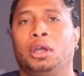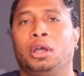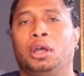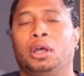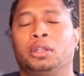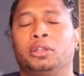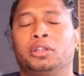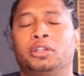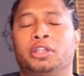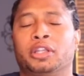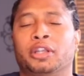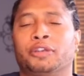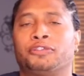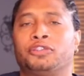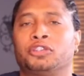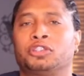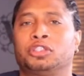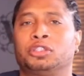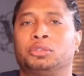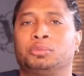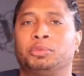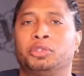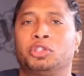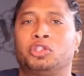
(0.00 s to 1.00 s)
Uh, the
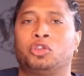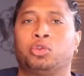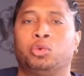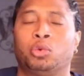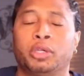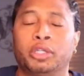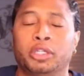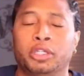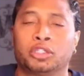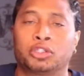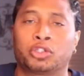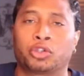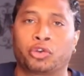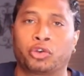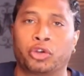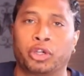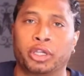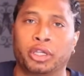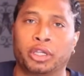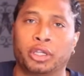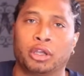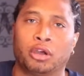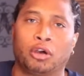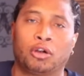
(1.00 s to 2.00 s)
differences between the
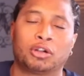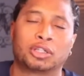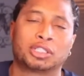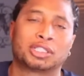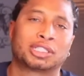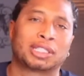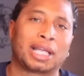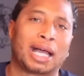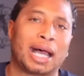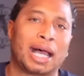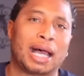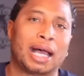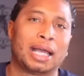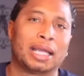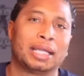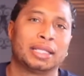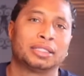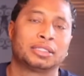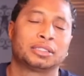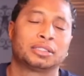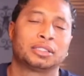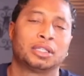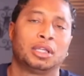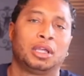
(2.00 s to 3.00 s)
three are
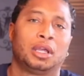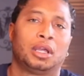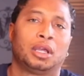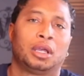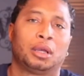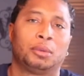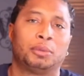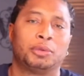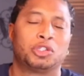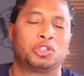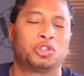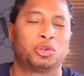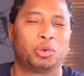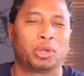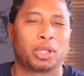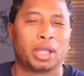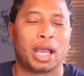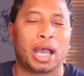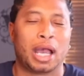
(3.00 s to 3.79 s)
size, uh, between